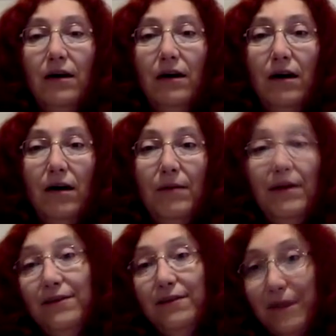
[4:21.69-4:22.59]
uh,
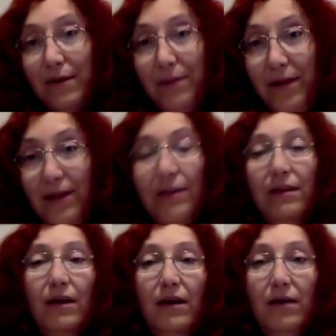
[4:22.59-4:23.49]
because in my
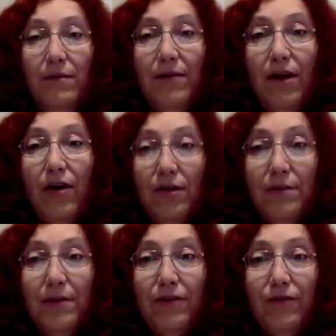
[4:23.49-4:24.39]
opinion, um, they are
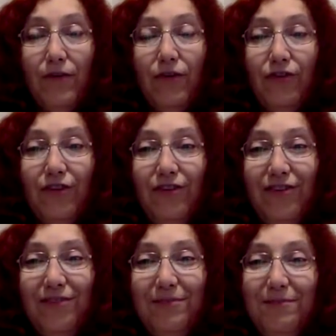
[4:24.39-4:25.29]
the best
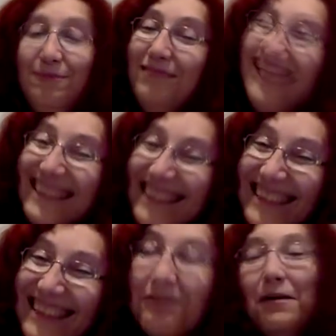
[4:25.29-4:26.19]
versions.
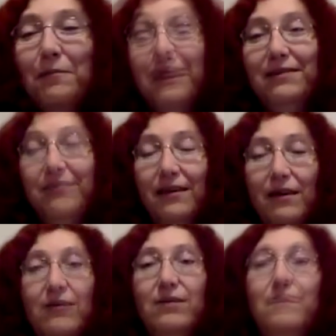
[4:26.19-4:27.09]
But
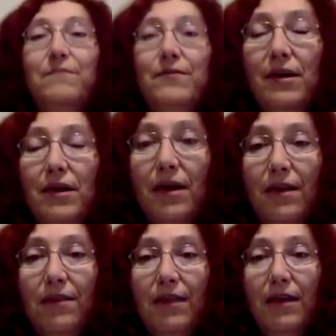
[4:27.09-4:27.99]
um,
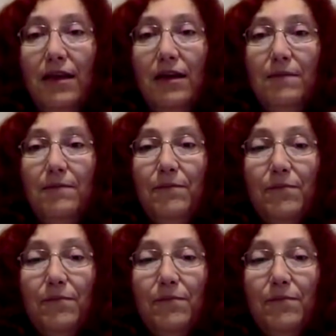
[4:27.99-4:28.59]
the